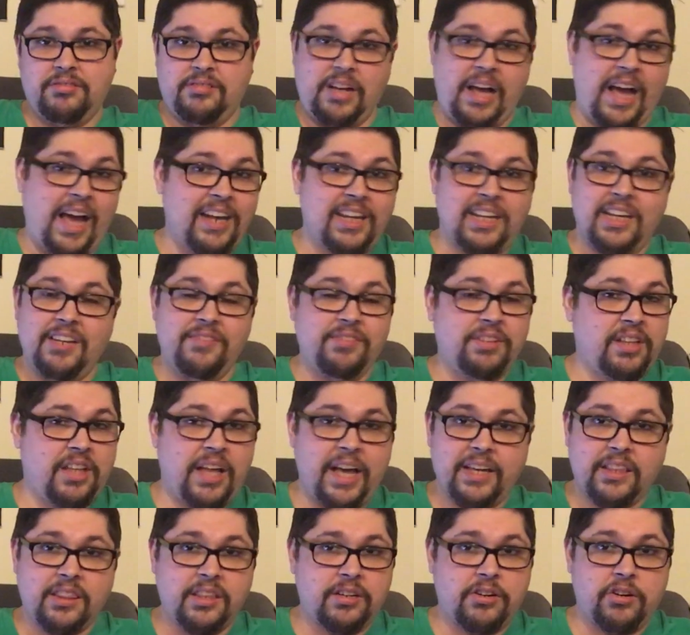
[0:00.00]
I didn't even
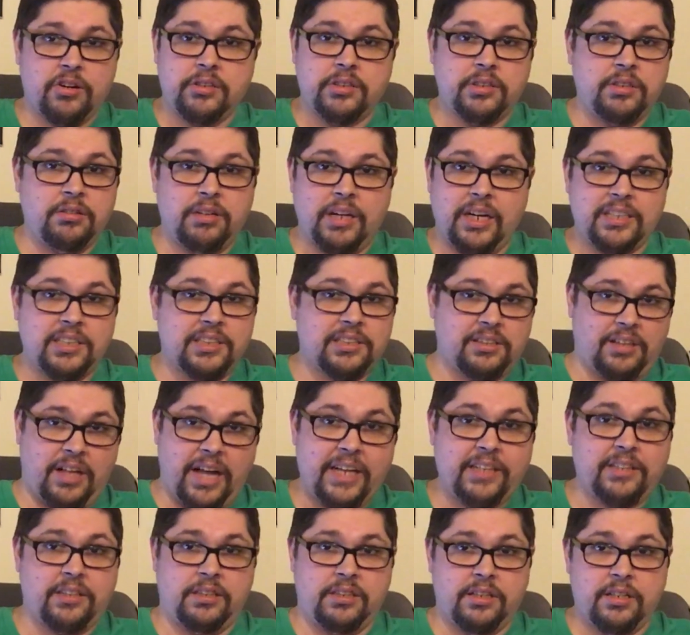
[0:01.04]
like the cartoon. I just
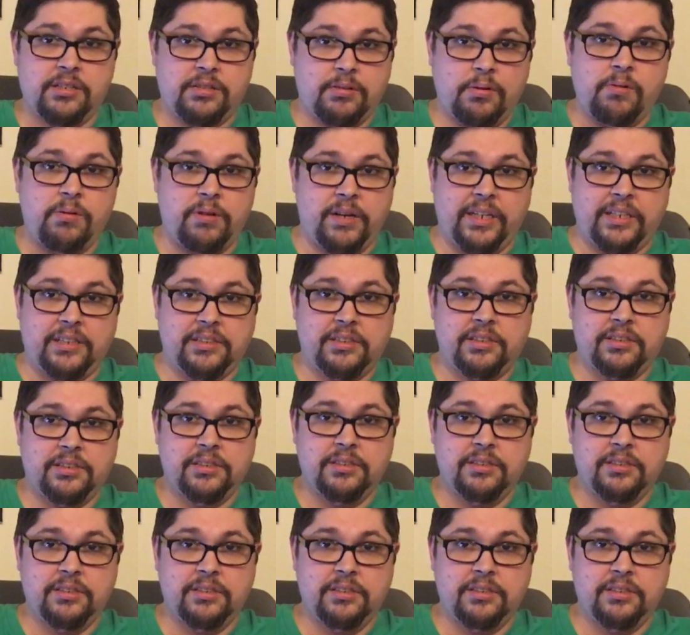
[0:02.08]
liked the toys.